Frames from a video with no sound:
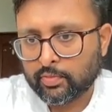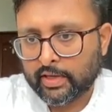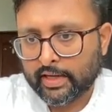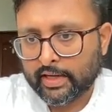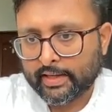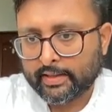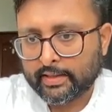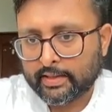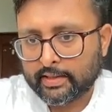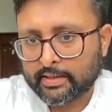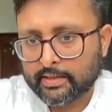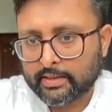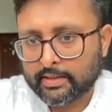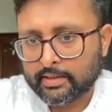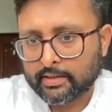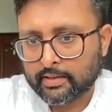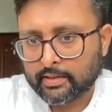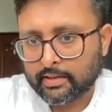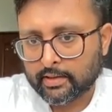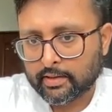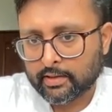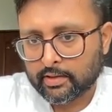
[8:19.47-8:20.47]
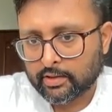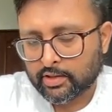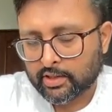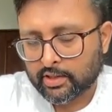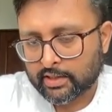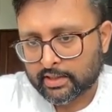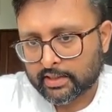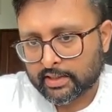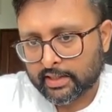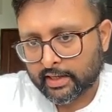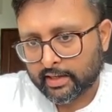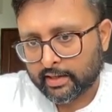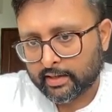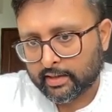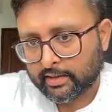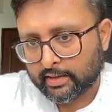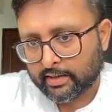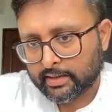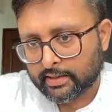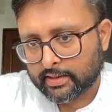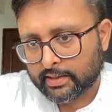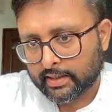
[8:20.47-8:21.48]
Like this, just take
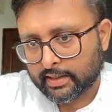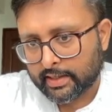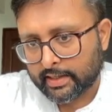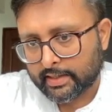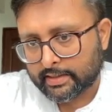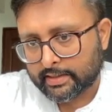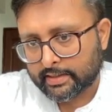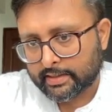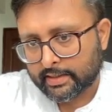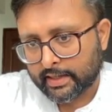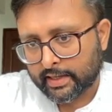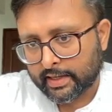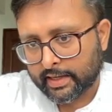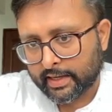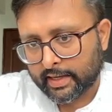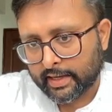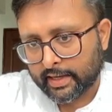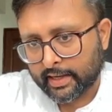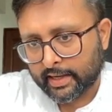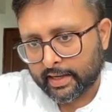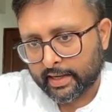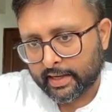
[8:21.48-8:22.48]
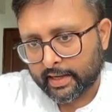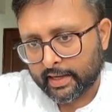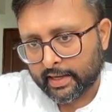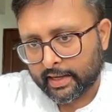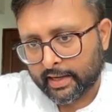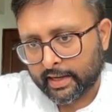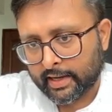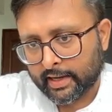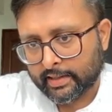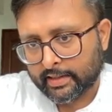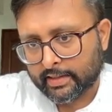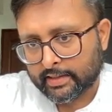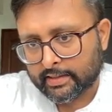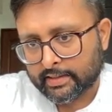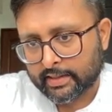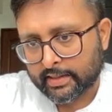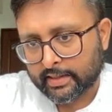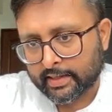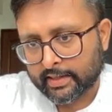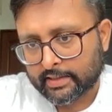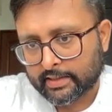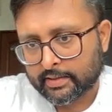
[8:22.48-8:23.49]
this thing as a, this
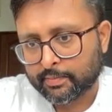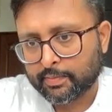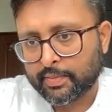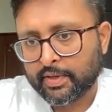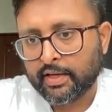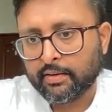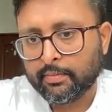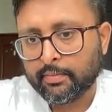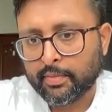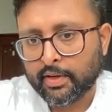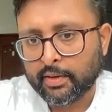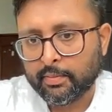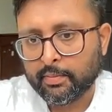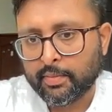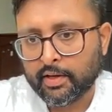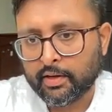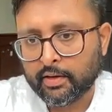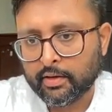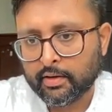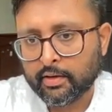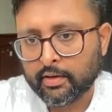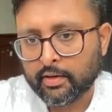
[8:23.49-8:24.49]
thing as b, maybe.